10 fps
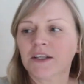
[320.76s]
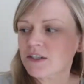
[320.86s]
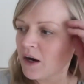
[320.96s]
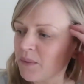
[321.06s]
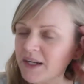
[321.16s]

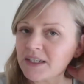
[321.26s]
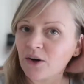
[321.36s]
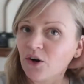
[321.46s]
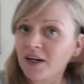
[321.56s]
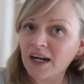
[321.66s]
So we need to
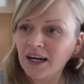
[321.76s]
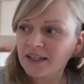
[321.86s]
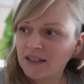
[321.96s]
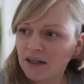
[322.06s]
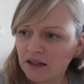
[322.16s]
get
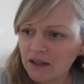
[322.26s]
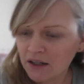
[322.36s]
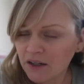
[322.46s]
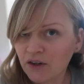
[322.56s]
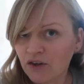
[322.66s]
organized.
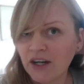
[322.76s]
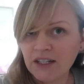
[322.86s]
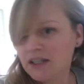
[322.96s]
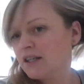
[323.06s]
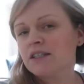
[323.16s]

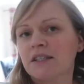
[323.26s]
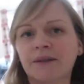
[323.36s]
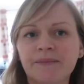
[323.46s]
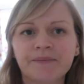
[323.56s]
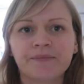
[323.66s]
Craziness.